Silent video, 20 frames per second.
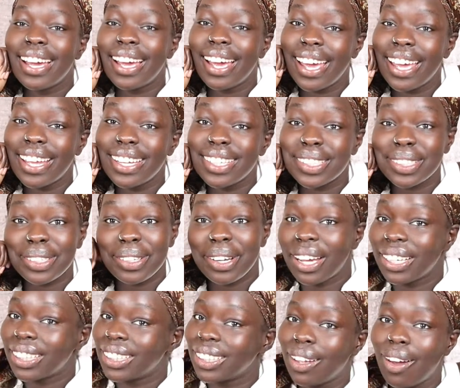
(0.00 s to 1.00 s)
And so
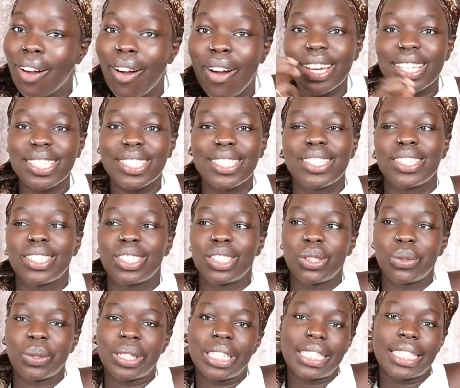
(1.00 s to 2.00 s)
not till August
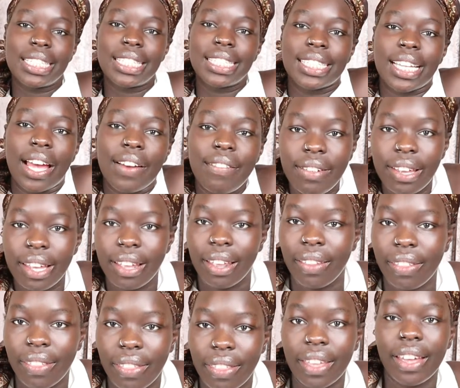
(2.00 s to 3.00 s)

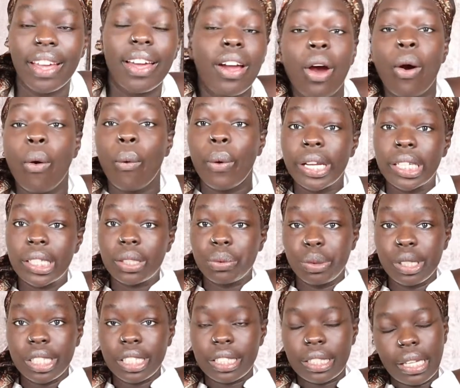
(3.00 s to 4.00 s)
27th, which
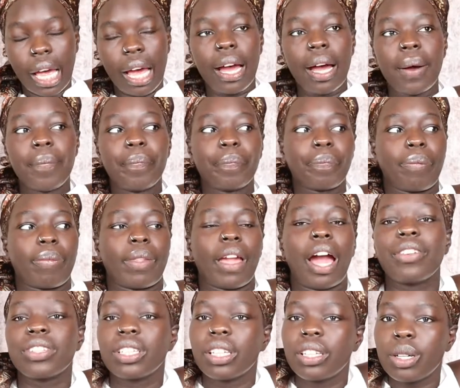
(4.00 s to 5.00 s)
was, I
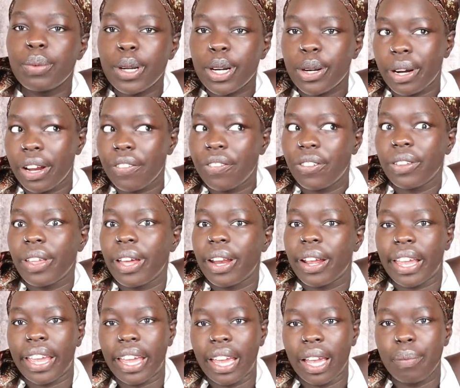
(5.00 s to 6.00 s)
was a little bit grateful that
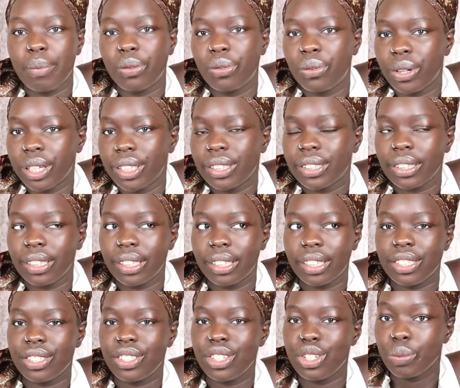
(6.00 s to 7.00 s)
it came before I started
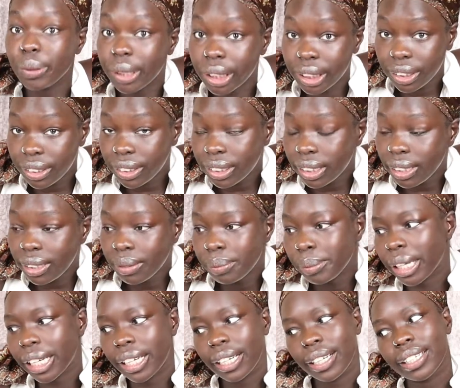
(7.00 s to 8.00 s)
this new position,
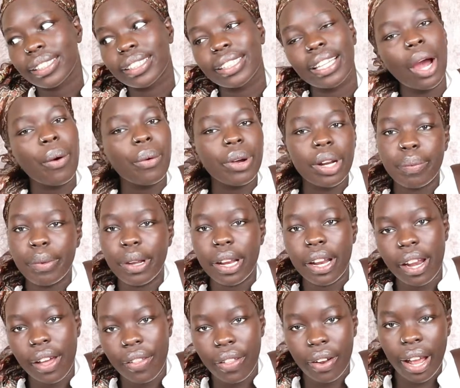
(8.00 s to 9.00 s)
because that would have been
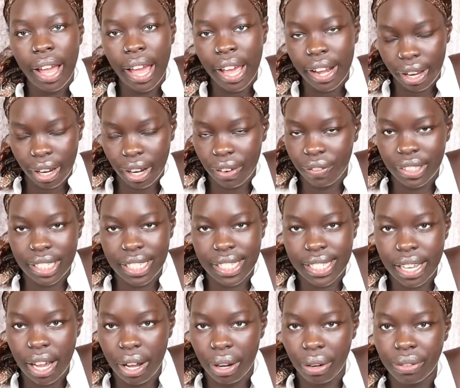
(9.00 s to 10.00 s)
another headache of
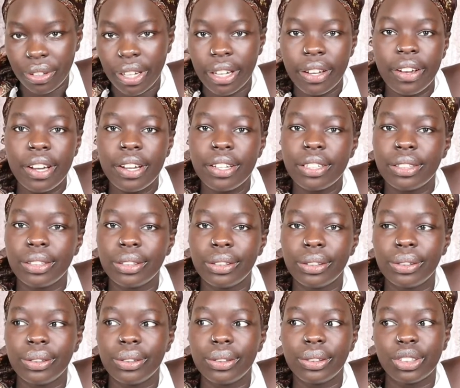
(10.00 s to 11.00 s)
itself
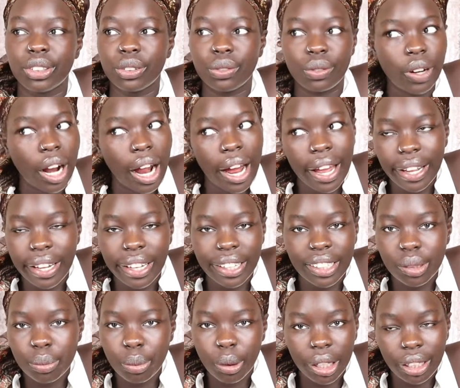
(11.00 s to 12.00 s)
to try and
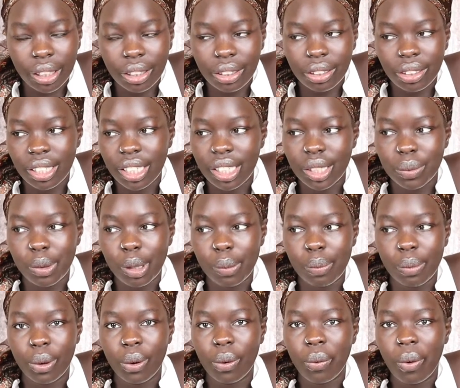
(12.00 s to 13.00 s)
explain to these
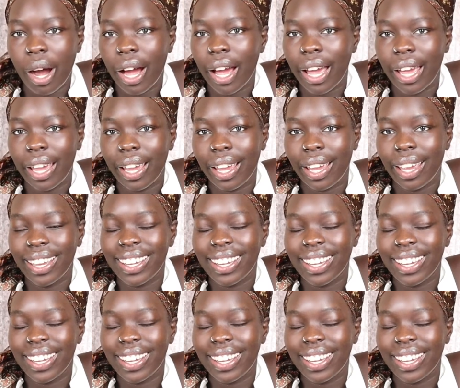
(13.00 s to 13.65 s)
people why